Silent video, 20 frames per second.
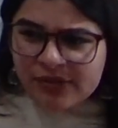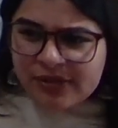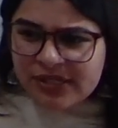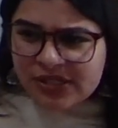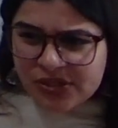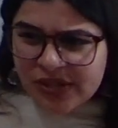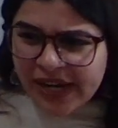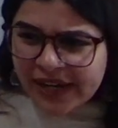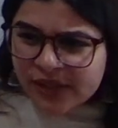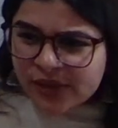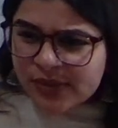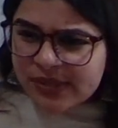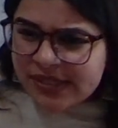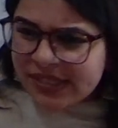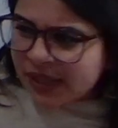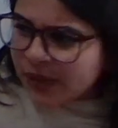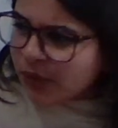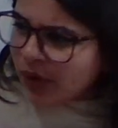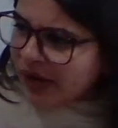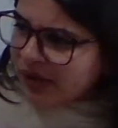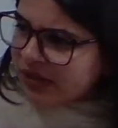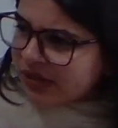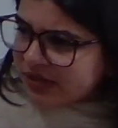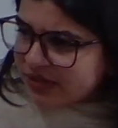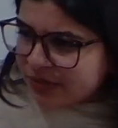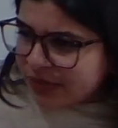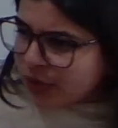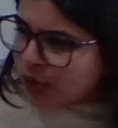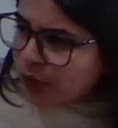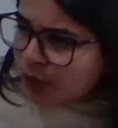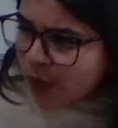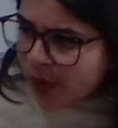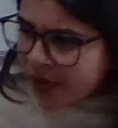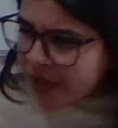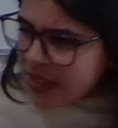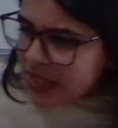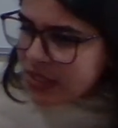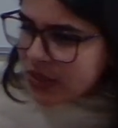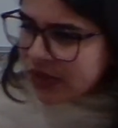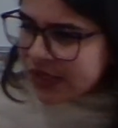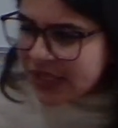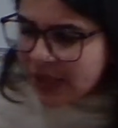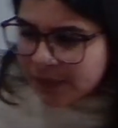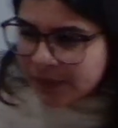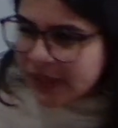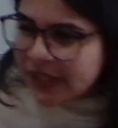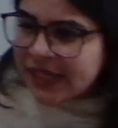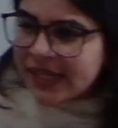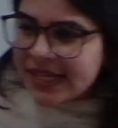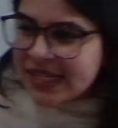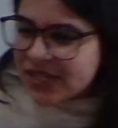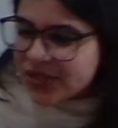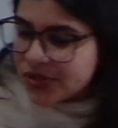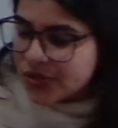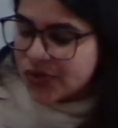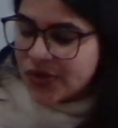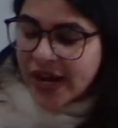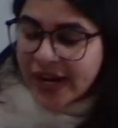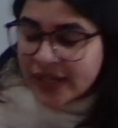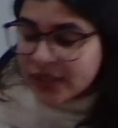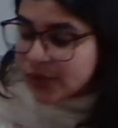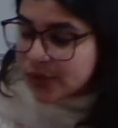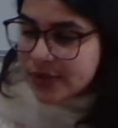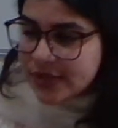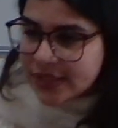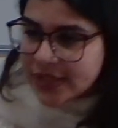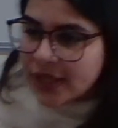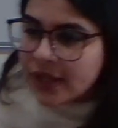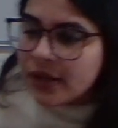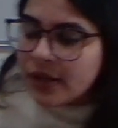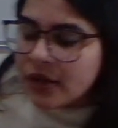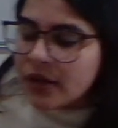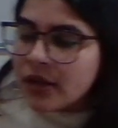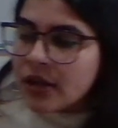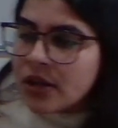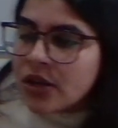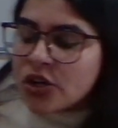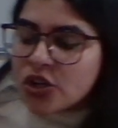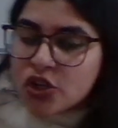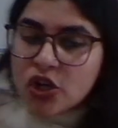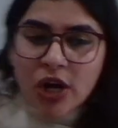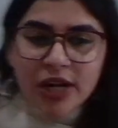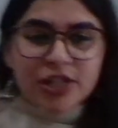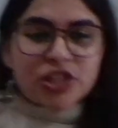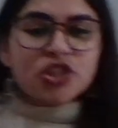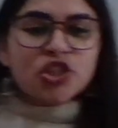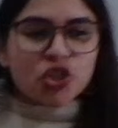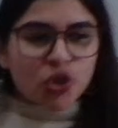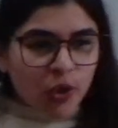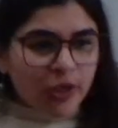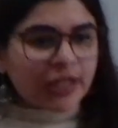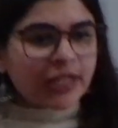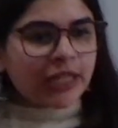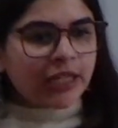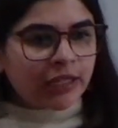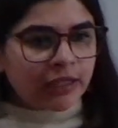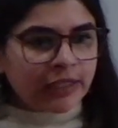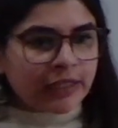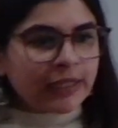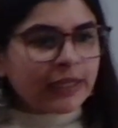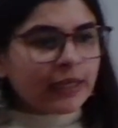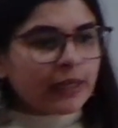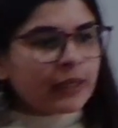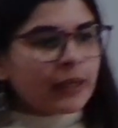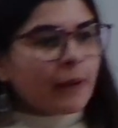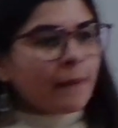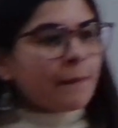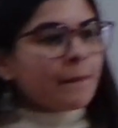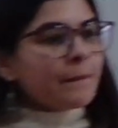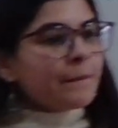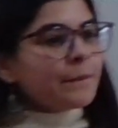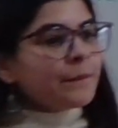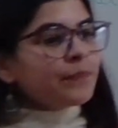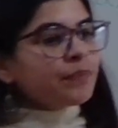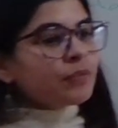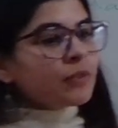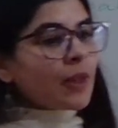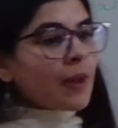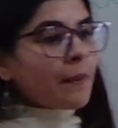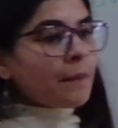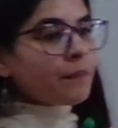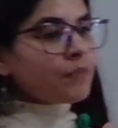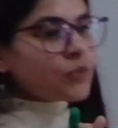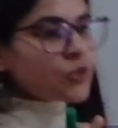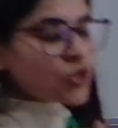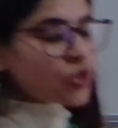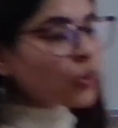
trying to say, one few words or something he's trying to say, not so clearly. So